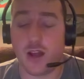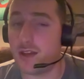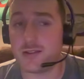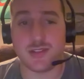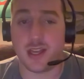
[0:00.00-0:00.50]

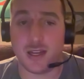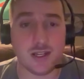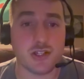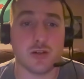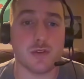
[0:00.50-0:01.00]
I don't see
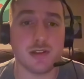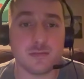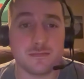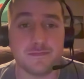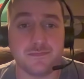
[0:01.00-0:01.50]
any issue with it.
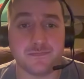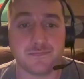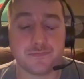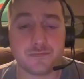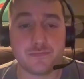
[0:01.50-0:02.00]

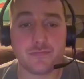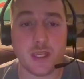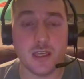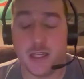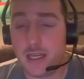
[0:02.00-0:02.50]

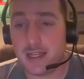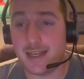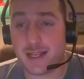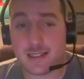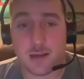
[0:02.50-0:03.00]

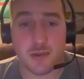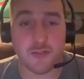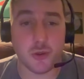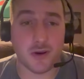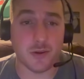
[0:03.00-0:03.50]
Next up,
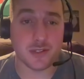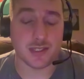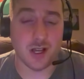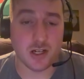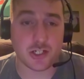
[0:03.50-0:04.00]
even though I know it's
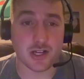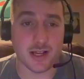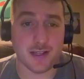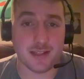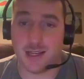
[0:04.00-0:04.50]
a long
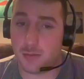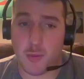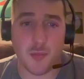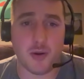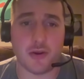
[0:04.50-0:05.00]
shot,
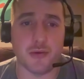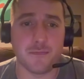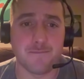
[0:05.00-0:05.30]
Yamamoto.